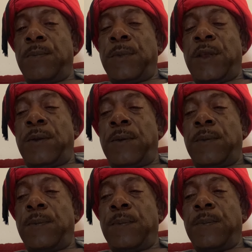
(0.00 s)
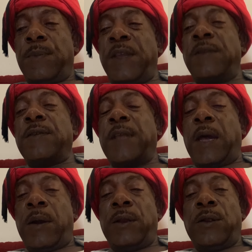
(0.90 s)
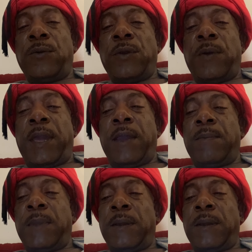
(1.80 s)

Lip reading: You know, this is how I know you hate.